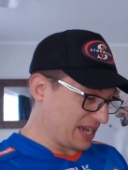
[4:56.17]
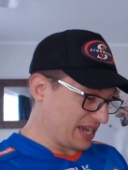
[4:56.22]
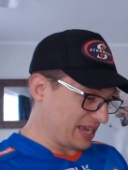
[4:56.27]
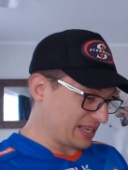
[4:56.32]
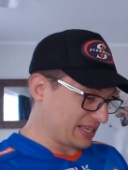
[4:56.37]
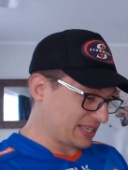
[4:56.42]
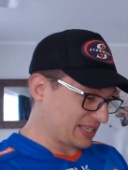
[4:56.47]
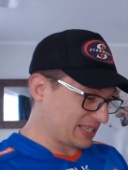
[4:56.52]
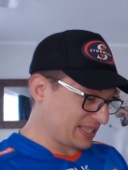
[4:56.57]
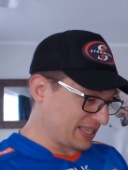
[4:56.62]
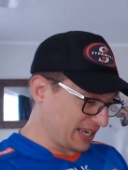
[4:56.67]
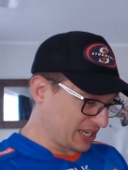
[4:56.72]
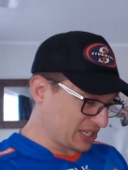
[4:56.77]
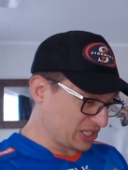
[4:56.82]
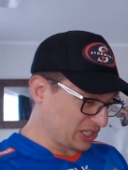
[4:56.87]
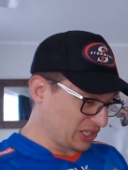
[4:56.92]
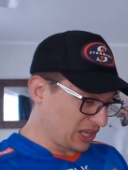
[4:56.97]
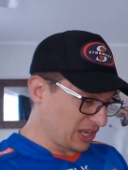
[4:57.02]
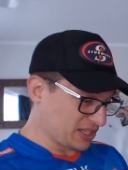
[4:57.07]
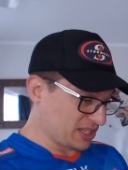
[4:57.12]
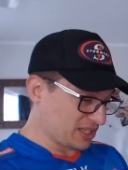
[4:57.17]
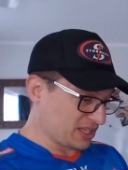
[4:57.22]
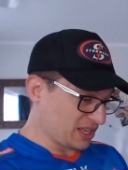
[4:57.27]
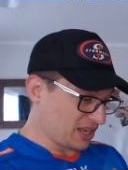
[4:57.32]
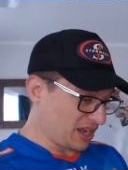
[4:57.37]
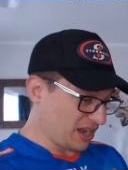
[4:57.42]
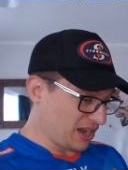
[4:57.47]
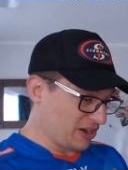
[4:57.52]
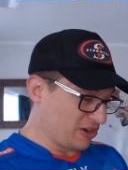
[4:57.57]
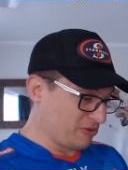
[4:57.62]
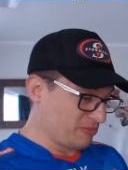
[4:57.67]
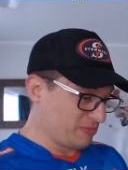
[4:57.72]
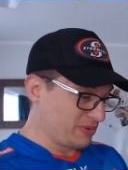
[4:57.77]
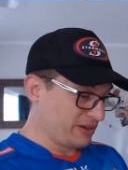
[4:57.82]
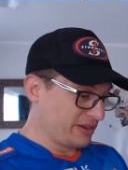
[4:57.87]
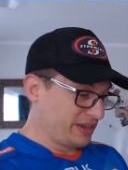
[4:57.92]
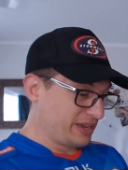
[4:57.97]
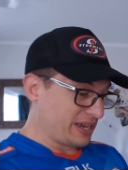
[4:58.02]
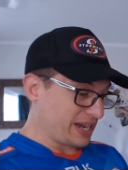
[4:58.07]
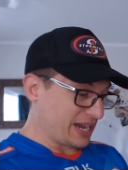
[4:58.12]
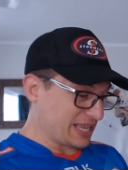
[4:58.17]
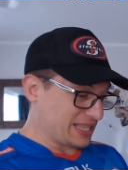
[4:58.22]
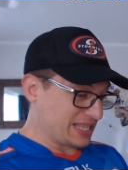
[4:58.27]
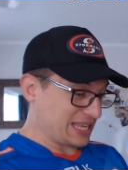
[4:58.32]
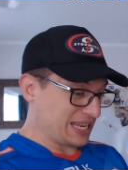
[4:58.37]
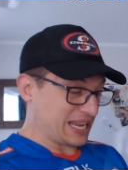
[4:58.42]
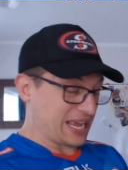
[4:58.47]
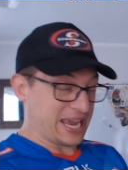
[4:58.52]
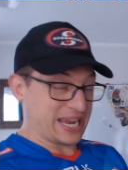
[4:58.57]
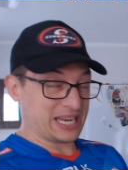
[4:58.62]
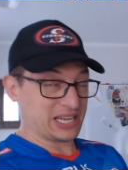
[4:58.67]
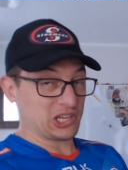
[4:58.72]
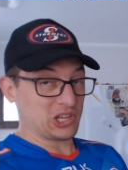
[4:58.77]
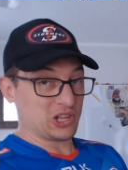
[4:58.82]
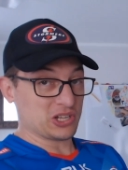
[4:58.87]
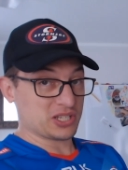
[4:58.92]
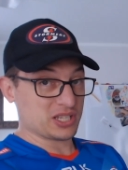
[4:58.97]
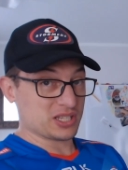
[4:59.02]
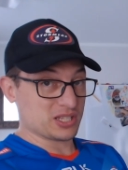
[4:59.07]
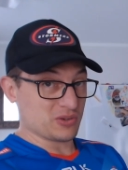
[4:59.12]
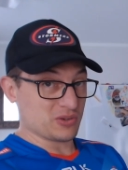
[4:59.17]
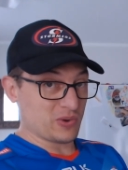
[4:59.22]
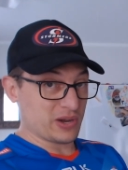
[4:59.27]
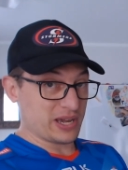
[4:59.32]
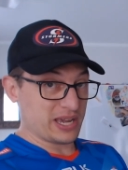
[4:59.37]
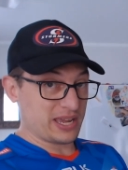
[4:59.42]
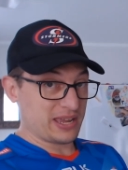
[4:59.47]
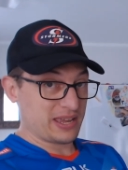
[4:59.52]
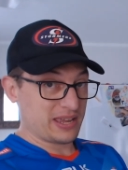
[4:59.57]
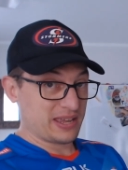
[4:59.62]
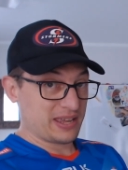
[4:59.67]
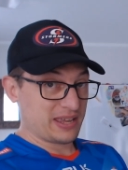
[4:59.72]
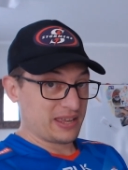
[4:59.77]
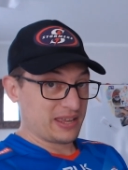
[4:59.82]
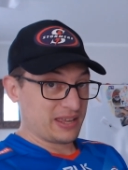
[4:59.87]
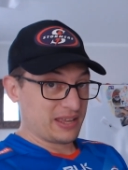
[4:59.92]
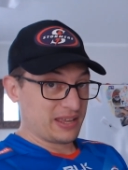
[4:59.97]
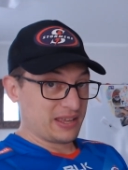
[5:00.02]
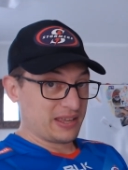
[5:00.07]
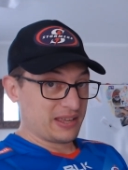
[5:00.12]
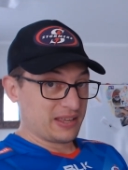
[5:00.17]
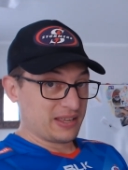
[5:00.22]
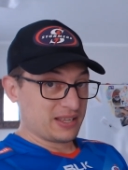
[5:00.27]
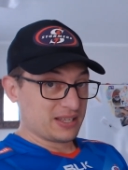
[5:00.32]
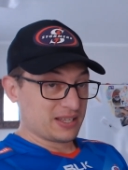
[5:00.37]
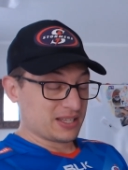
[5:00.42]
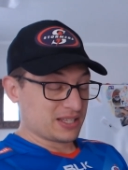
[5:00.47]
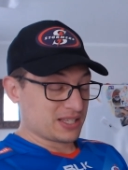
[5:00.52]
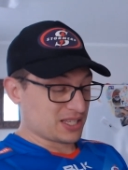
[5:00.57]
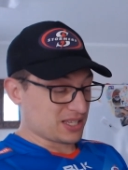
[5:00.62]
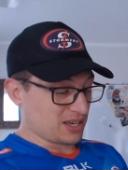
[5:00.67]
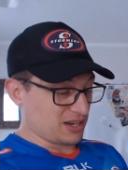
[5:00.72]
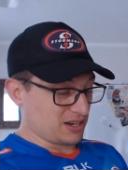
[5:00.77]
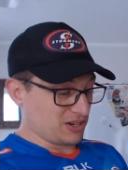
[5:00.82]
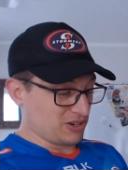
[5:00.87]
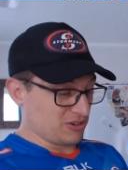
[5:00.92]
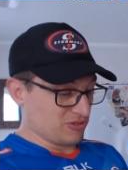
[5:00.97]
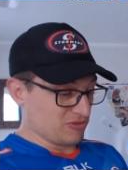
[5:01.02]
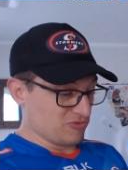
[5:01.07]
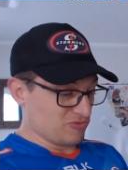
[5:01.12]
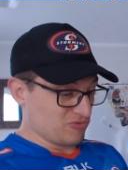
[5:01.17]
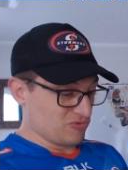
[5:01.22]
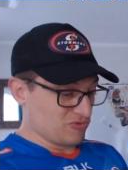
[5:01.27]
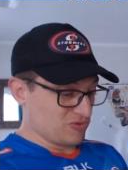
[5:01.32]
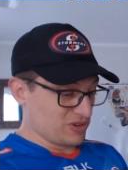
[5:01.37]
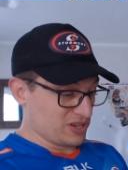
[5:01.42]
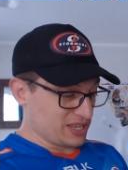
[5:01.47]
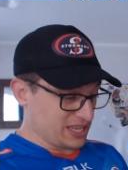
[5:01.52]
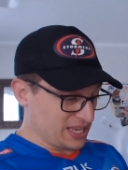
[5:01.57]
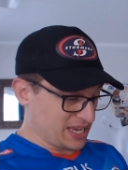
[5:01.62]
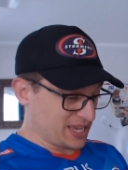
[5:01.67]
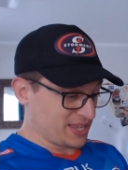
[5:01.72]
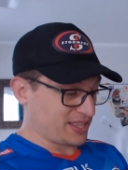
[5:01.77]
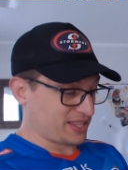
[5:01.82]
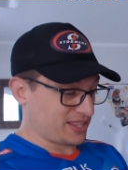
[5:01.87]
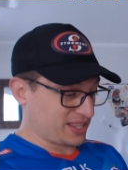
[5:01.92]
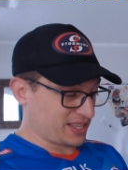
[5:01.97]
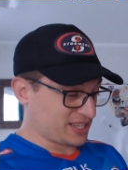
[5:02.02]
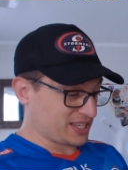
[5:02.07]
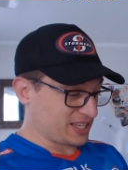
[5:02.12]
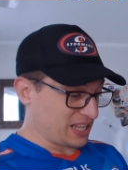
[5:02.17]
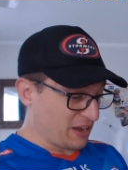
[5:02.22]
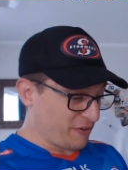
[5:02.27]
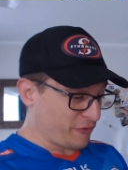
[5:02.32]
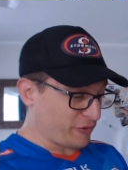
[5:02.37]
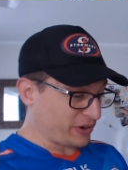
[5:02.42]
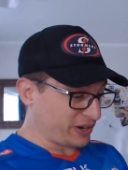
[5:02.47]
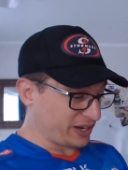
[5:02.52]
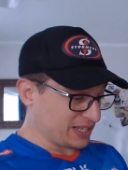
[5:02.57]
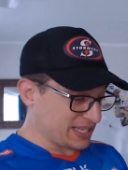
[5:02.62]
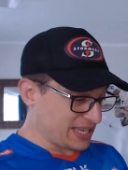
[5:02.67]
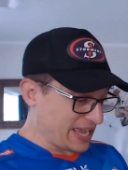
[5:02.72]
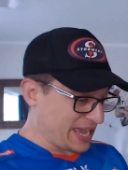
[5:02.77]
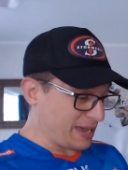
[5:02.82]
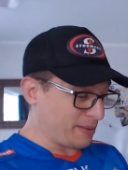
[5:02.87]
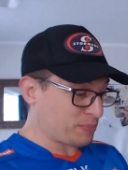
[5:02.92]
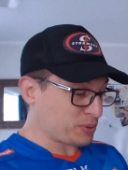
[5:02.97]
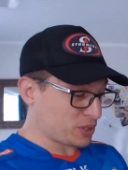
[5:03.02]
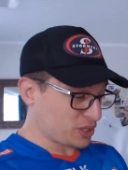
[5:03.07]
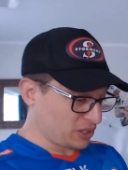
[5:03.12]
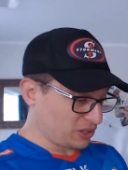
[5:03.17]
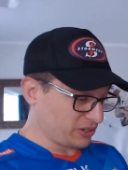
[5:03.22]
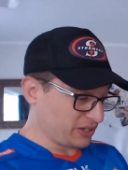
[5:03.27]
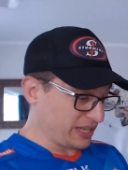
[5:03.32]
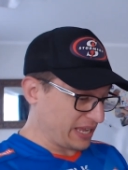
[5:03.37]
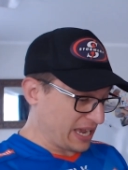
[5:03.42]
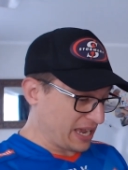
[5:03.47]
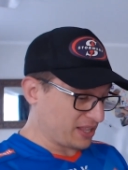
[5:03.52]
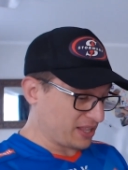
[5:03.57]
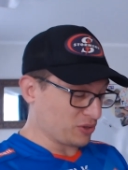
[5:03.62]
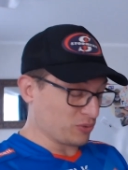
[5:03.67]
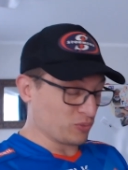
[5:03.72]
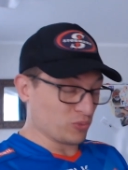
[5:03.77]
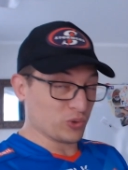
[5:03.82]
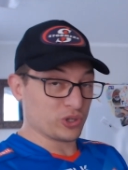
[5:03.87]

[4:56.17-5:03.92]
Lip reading: 6 losses at home and then 8 losses away. So, yeah, the South Africans absolutely had the wood